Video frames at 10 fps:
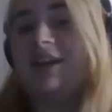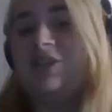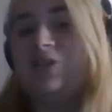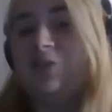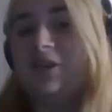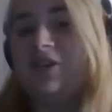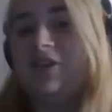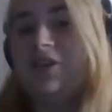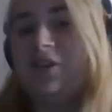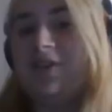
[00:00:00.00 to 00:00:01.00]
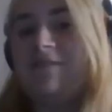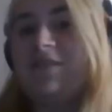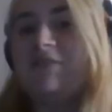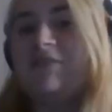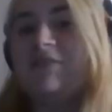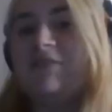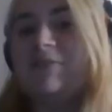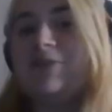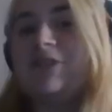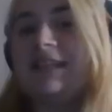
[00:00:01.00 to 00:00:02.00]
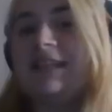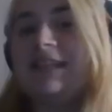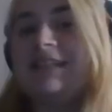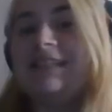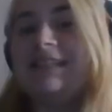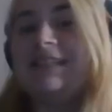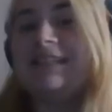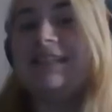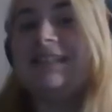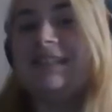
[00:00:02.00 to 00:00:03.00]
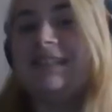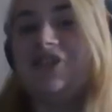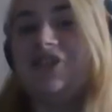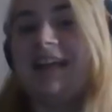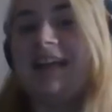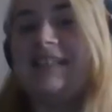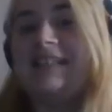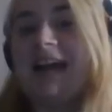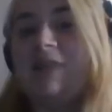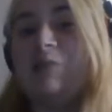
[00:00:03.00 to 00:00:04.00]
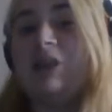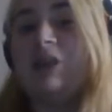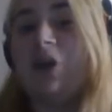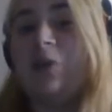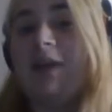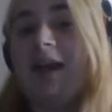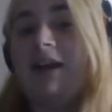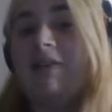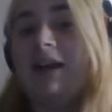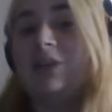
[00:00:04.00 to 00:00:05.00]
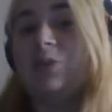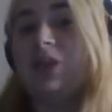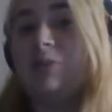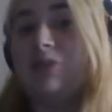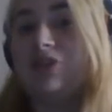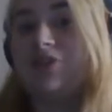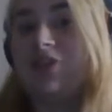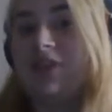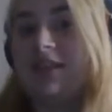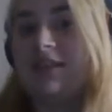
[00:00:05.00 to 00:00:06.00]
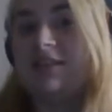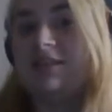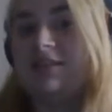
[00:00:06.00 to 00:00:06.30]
I do want to note that 50% is a statistic you're guessing at, and we don't have actual numbers for this.